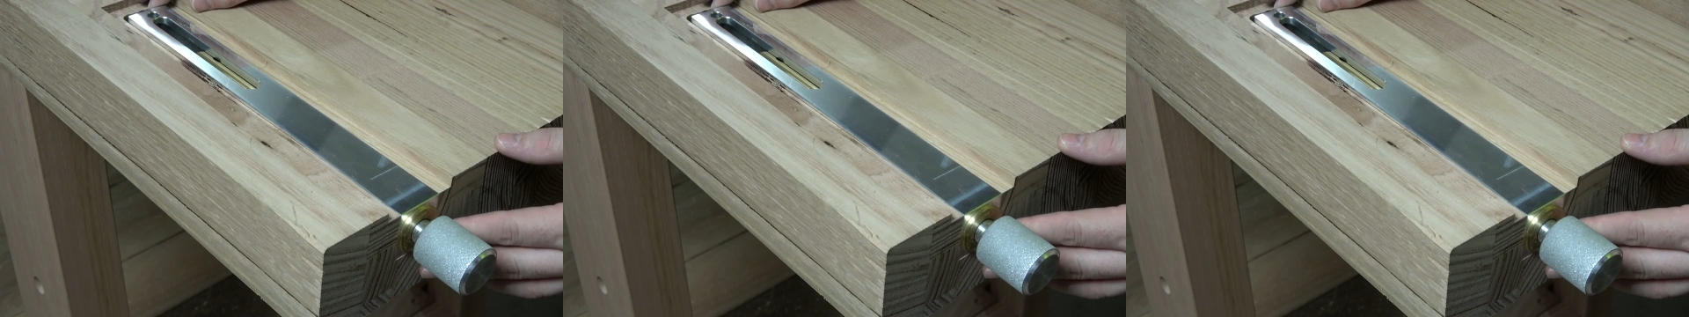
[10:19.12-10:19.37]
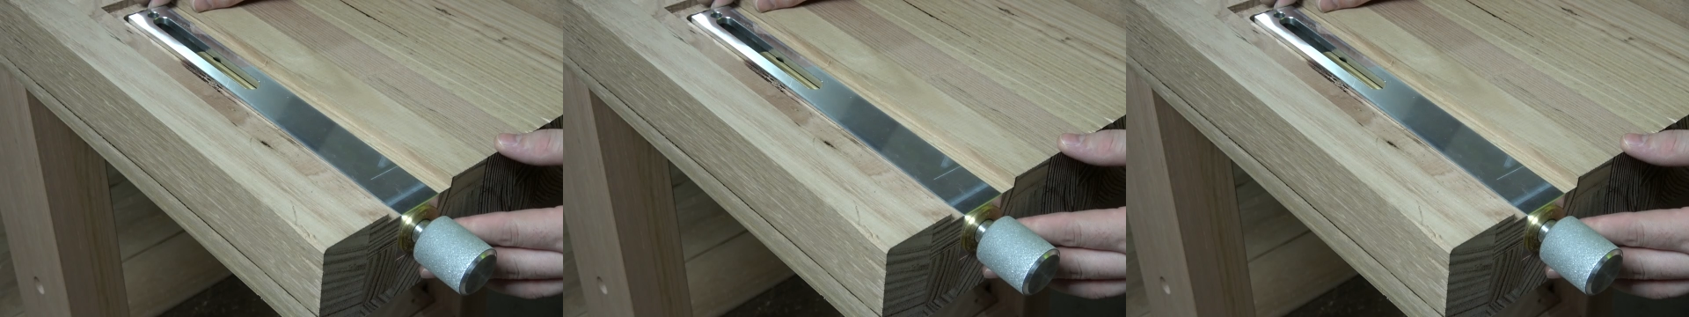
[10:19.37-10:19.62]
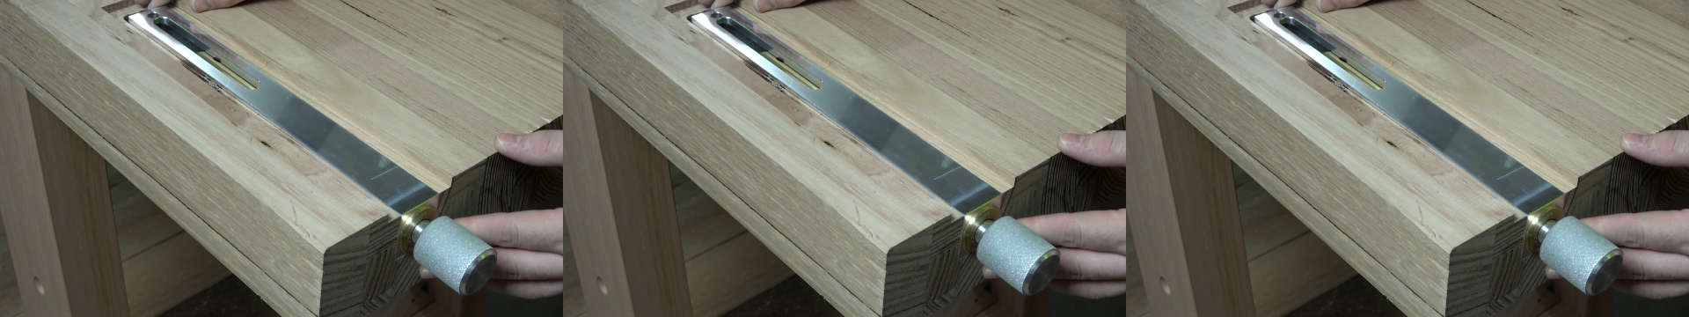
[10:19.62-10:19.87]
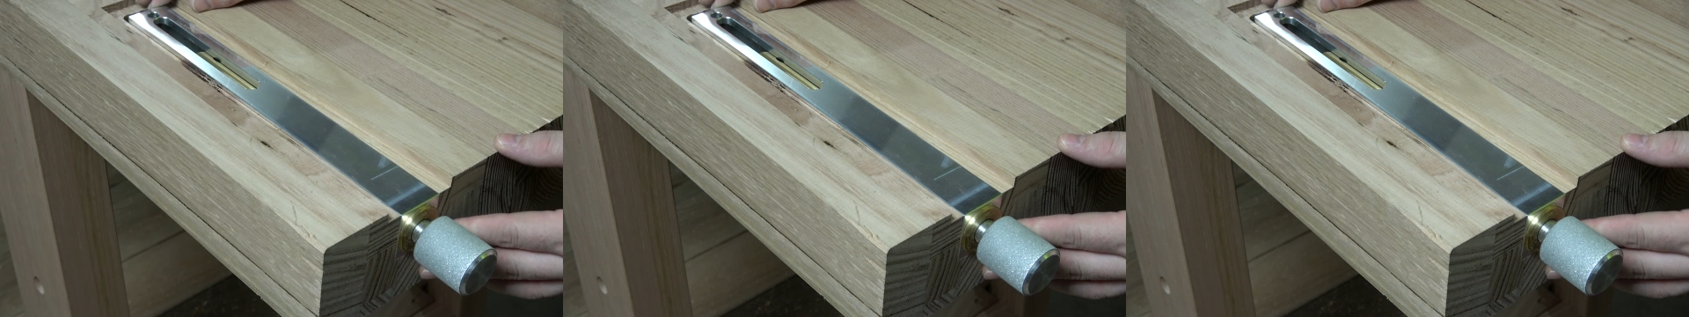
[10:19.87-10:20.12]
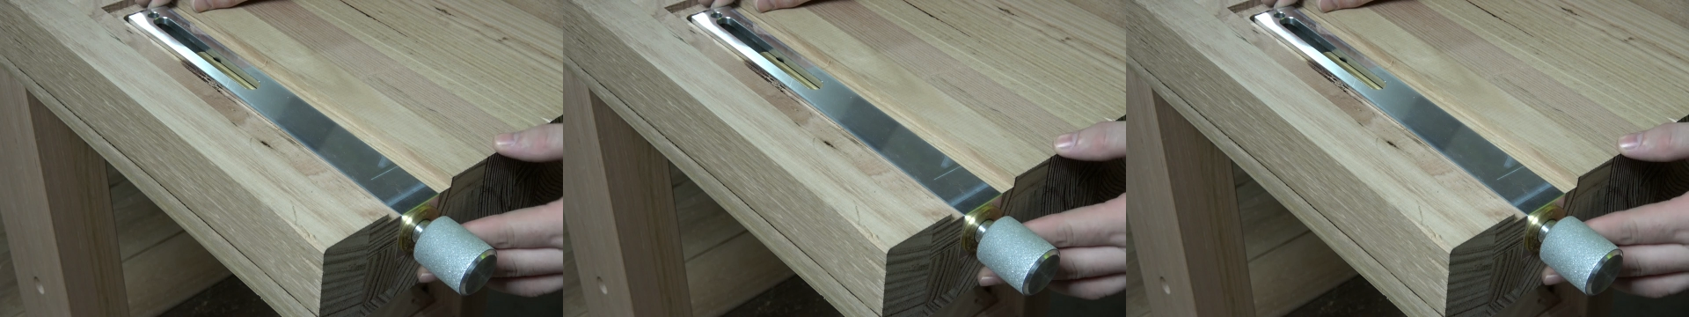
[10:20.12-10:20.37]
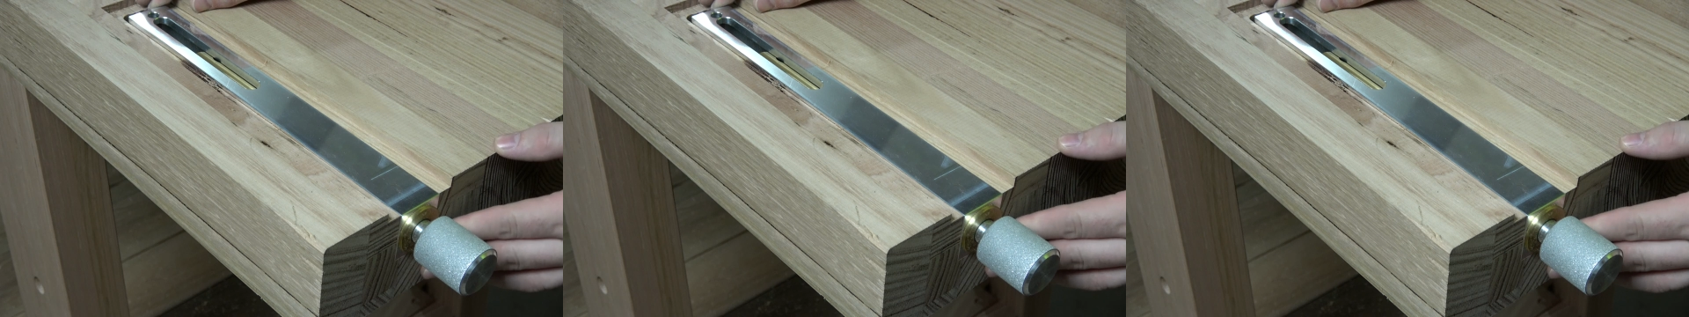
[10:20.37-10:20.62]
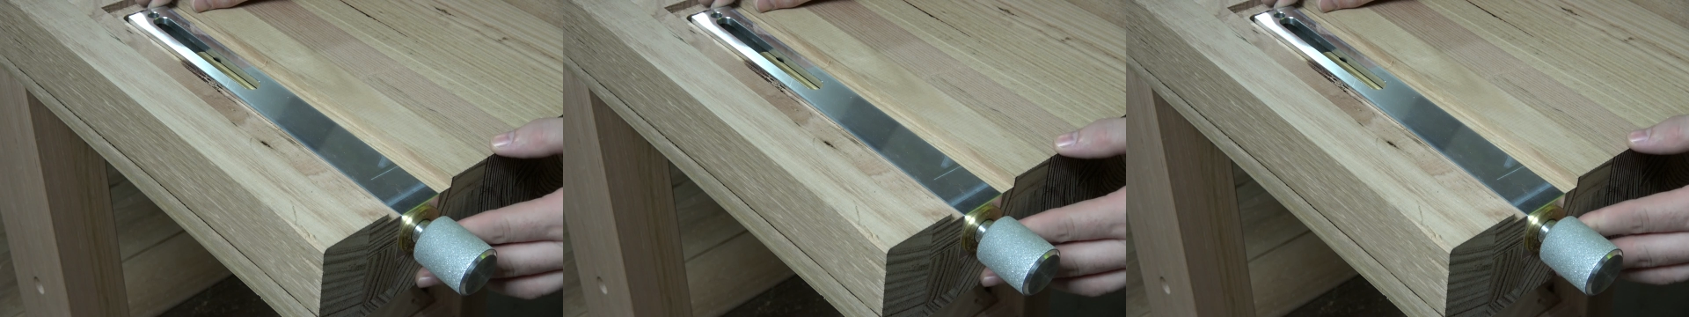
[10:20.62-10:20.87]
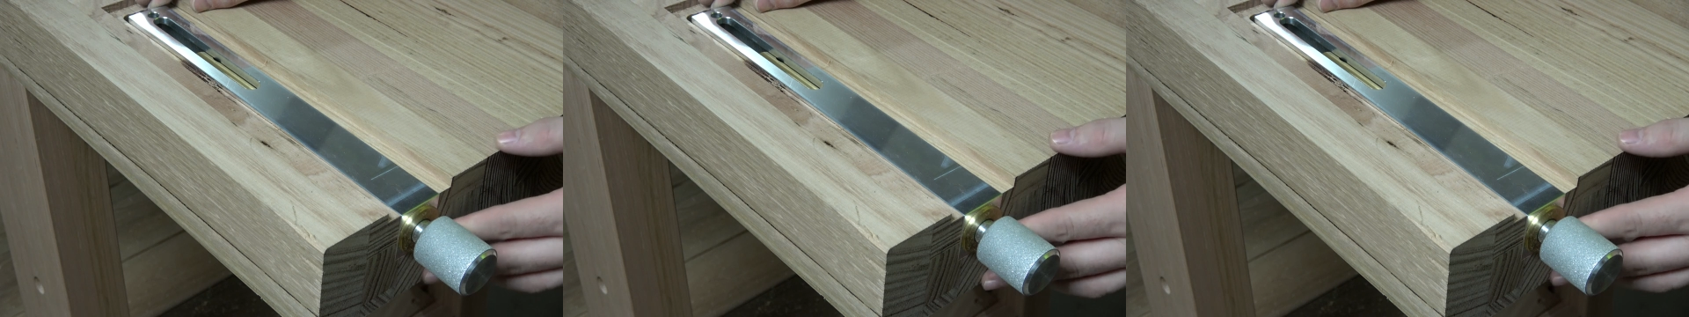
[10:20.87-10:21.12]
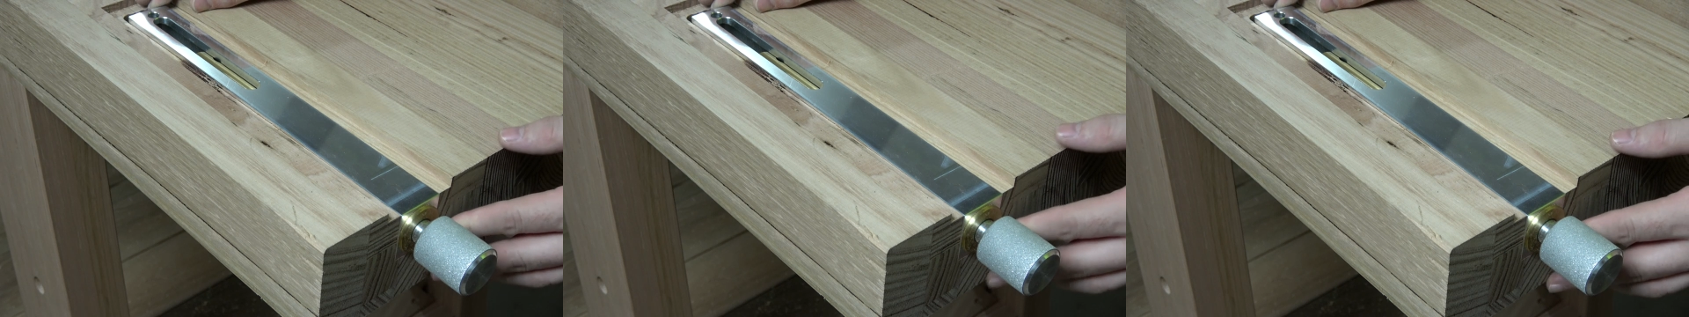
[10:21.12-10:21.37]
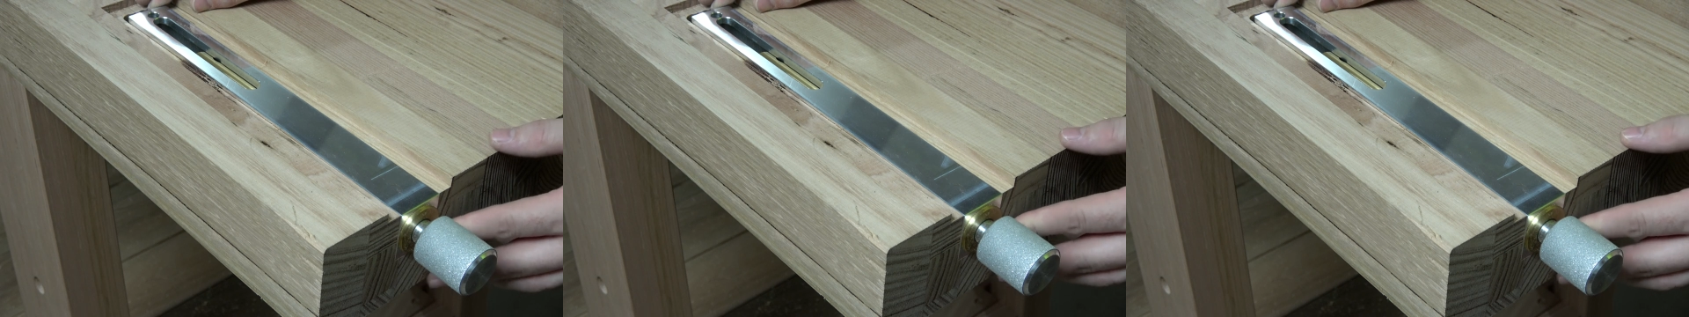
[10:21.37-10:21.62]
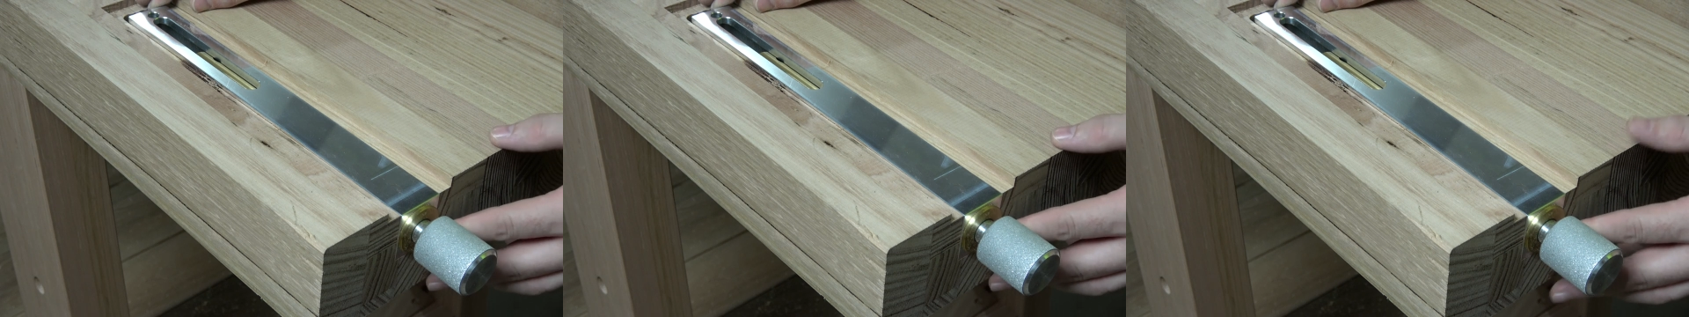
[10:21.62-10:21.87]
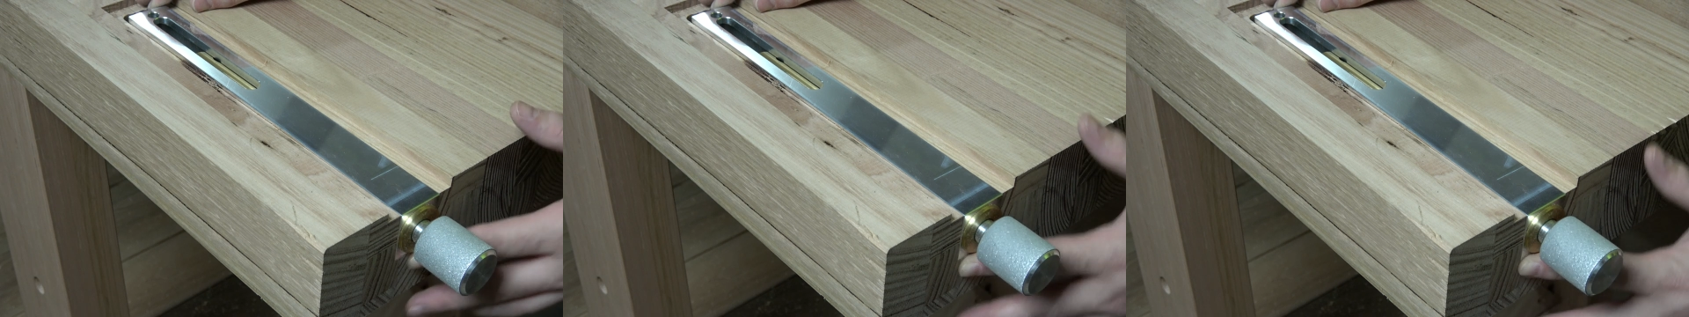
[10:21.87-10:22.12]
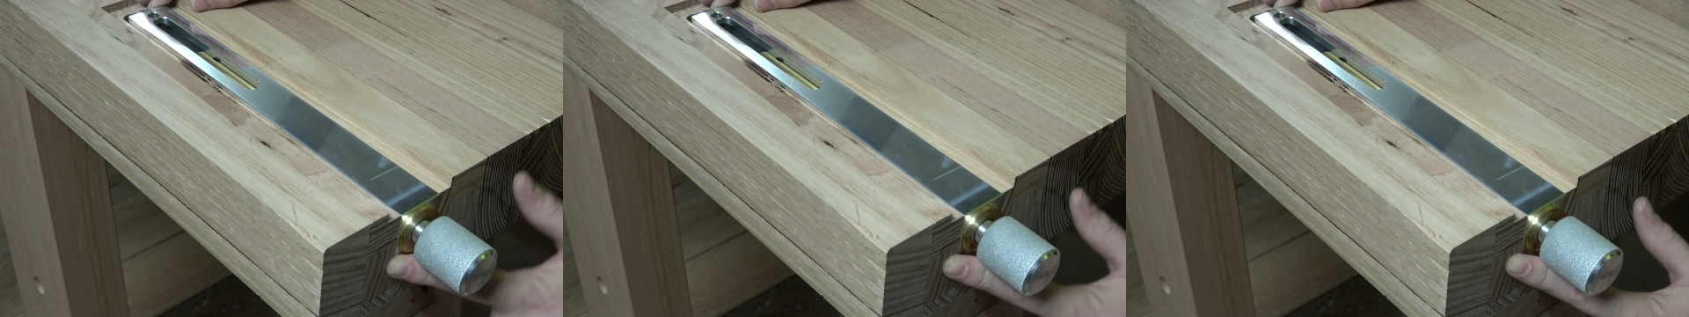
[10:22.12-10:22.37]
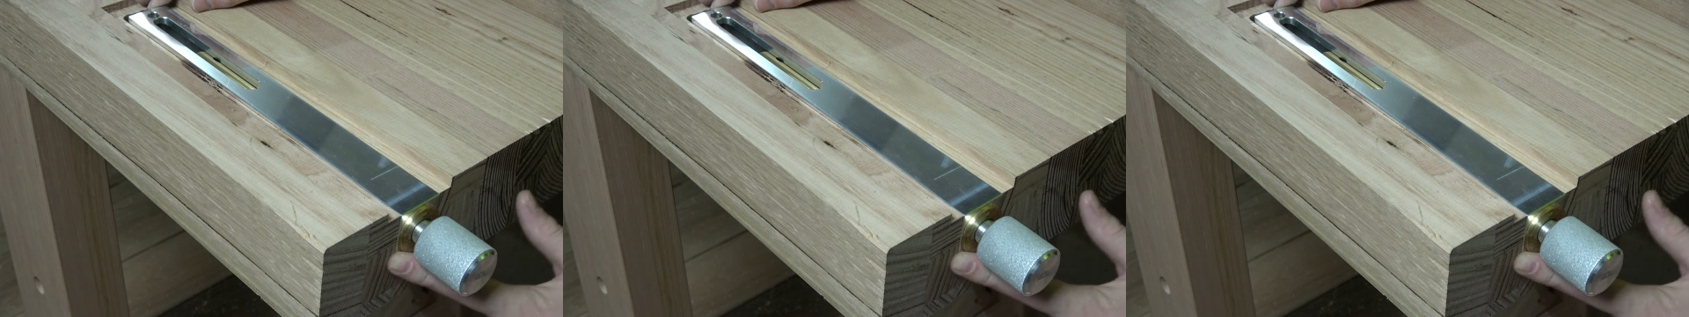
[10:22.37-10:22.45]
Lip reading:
Nobody's mouth can be seen.